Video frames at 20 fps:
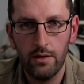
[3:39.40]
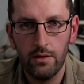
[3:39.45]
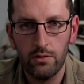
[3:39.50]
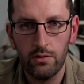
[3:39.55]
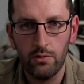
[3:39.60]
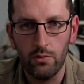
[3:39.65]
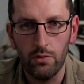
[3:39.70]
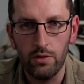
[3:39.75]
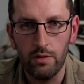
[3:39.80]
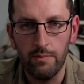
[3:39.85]

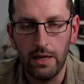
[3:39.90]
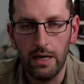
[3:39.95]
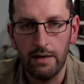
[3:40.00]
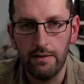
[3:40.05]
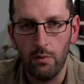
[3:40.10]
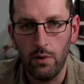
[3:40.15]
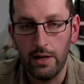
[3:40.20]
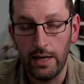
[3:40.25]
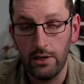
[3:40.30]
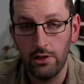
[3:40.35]
So you might
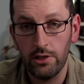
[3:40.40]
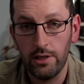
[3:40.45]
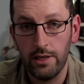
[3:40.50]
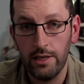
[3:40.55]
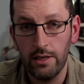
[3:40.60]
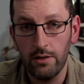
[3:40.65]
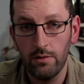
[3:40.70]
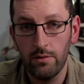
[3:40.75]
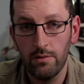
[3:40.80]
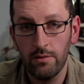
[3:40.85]
have a 1 inch
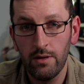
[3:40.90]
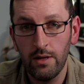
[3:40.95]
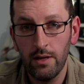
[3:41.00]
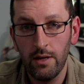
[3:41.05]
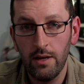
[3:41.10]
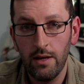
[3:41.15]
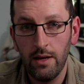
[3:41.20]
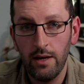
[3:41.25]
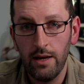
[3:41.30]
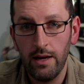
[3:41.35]
heel
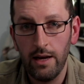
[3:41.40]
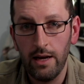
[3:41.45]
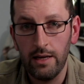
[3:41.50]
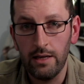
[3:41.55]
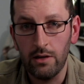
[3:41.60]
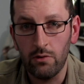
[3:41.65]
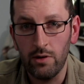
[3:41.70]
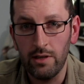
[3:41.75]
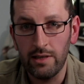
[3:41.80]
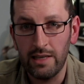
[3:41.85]
and
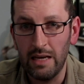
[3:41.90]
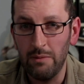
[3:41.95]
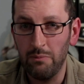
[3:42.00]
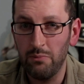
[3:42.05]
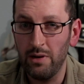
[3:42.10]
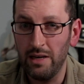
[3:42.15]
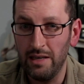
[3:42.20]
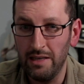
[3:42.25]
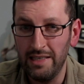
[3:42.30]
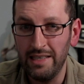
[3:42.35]
you're going to get
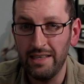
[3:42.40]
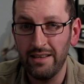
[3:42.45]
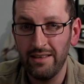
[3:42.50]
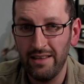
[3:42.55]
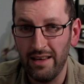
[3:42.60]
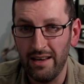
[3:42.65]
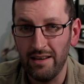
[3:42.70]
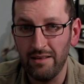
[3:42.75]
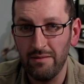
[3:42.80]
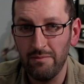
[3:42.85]
pretty near
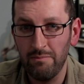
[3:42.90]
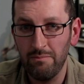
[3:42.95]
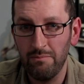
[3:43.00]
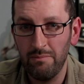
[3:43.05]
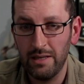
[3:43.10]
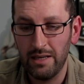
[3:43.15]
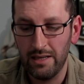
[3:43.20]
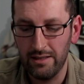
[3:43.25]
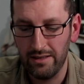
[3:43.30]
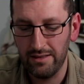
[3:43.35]
that
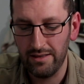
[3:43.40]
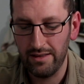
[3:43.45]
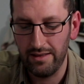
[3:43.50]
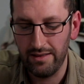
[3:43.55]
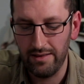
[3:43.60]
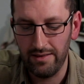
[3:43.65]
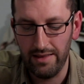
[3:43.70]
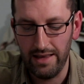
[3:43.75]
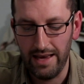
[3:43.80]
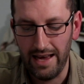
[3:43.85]
because
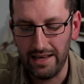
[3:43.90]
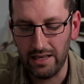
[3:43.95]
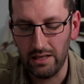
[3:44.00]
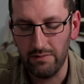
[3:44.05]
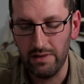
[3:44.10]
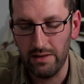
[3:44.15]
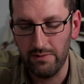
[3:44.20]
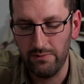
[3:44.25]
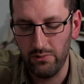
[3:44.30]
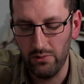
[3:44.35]
the angle
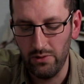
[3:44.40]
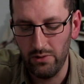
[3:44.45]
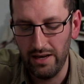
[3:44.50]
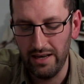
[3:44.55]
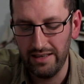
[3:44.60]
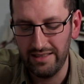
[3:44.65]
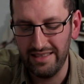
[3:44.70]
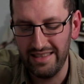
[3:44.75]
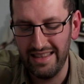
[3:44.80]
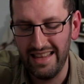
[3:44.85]
of your
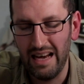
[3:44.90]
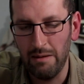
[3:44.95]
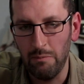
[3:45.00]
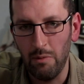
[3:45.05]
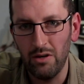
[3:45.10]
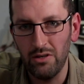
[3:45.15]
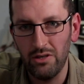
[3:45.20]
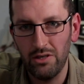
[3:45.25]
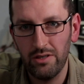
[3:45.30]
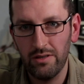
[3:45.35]
foot isn't that
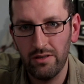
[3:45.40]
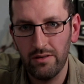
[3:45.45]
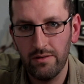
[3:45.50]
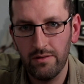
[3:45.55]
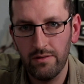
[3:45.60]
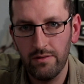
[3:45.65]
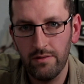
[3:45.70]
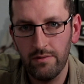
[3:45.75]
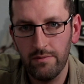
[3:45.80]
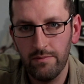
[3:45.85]
much.
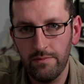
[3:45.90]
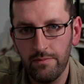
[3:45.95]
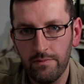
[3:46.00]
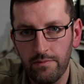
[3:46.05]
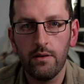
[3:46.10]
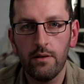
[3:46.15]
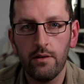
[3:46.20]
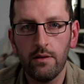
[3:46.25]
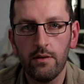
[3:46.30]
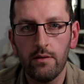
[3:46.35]

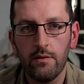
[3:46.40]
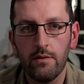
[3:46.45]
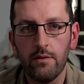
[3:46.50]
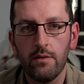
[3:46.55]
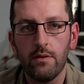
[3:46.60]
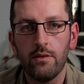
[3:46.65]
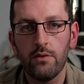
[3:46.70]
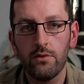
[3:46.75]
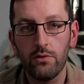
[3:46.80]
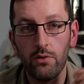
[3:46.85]

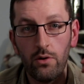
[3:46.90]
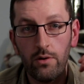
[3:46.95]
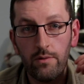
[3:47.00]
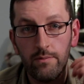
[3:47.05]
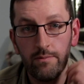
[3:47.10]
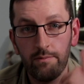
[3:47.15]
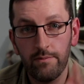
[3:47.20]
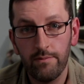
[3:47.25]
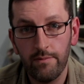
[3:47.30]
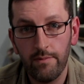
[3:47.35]
So
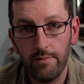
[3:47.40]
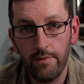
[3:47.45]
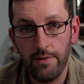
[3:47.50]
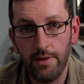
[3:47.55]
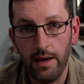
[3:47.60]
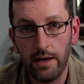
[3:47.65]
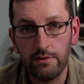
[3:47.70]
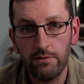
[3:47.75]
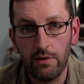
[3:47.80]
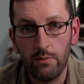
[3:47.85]

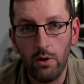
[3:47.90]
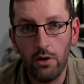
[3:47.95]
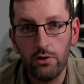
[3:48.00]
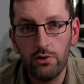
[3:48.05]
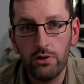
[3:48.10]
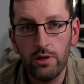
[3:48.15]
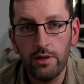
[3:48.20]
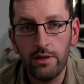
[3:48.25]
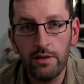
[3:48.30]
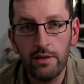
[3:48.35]
thanks for
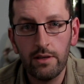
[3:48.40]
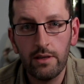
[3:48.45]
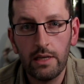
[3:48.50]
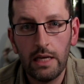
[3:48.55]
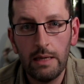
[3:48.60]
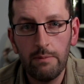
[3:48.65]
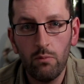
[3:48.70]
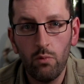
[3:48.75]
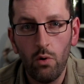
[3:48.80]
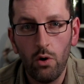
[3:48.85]
watching,
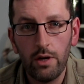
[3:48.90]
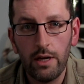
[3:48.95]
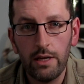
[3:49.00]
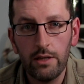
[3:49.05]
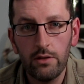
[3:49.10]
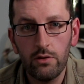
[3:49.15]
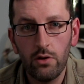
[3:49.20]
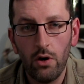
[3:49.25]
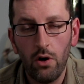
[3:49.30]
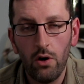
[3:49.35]
keep
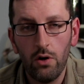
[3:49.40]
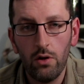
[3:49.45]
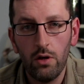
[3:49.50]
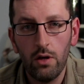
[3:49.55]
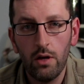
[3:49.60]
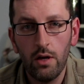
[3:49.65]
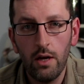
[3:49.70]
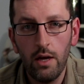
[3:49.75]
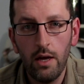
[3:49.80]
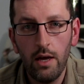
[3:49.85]
walking
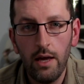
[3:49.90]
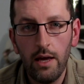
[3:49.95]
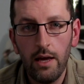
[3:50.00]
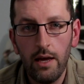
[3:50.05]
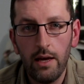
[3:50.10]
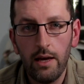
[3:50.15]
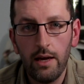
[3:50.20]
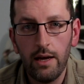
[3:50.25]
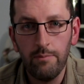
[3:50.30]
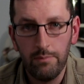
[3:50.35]
tall,
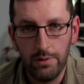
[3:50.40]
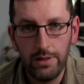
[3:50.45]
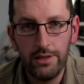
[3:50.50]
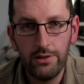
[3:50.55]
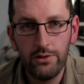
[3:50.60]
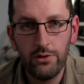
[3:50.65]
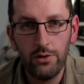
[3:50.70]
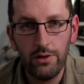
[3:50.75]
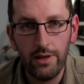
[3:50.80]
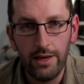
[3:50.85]
and
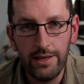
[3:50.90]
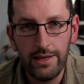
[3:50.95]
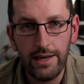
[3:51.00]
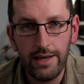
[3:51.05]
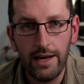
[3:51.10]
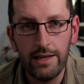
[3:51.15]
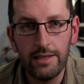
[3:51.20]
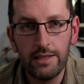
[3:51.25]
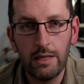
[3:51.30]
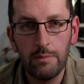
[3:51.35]
please do like
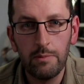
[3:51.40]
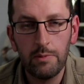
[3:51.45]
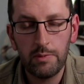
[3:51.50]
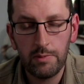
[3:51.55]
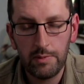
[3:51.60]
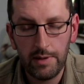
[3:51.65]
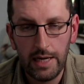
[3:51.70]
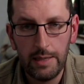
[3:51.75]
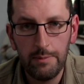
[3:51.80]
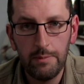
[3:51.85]
and
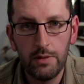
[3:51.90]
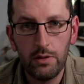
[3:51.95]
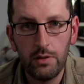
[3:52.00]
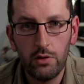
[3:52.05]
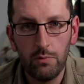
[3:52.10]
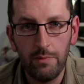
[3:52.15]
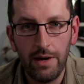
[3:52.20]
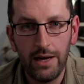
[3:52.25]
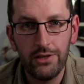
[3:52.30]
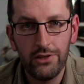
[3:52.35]
subscribe
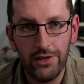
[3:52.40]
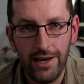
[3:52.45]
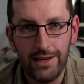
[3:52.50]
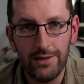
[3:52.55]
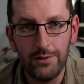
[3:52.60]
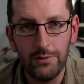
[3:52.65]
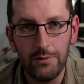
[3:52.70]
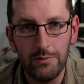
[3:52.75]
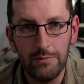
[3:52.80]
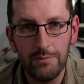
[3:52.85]
to my
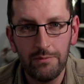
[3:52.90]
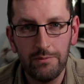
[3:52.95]
channel.